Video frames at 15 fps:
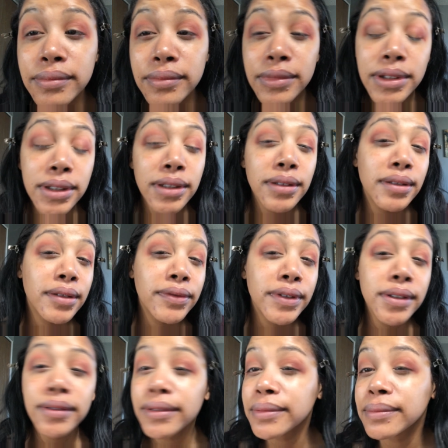You see the
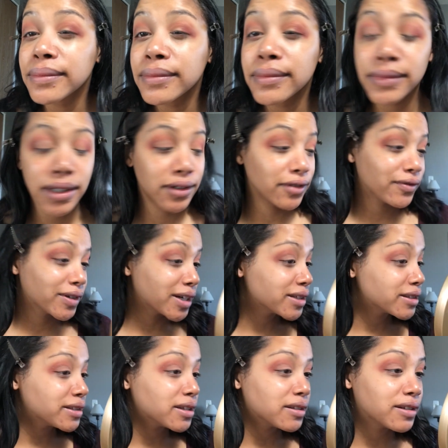difference? I don't know if you guys
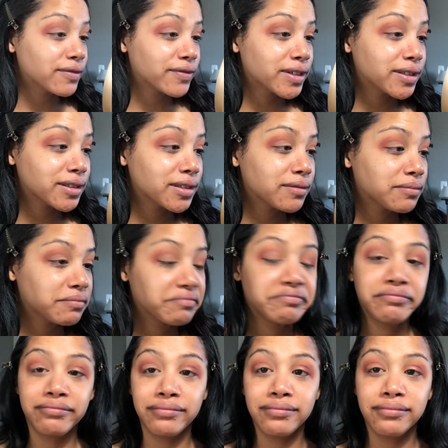can see the difference,
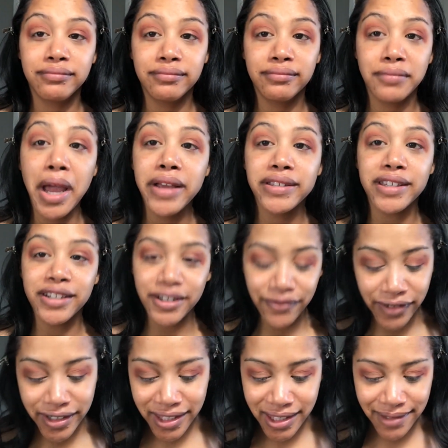but I see a
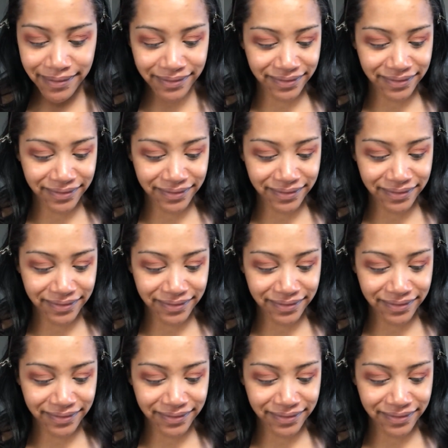difference.